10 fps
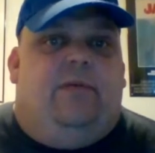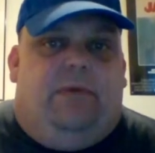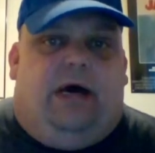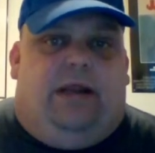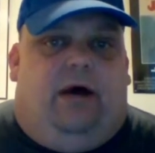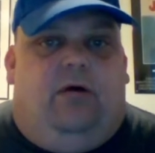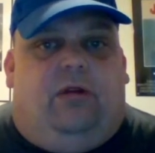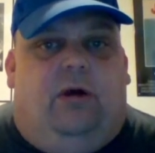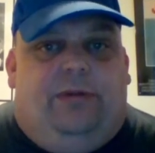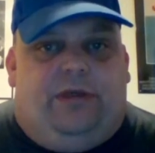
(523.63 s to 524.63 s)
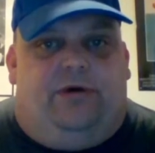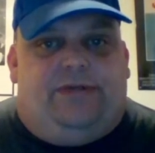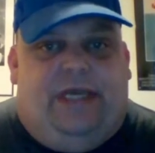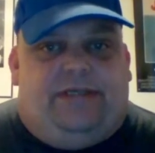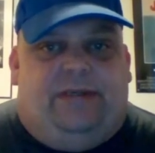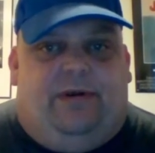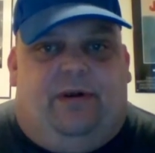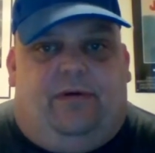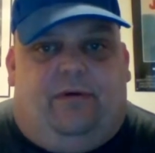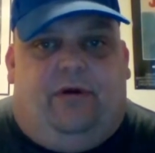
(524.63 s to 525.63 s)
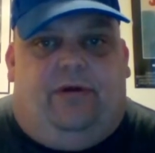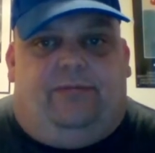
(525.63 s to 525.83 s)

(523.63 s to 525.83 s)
but Oklahoma Joe's, thanks to American Royal,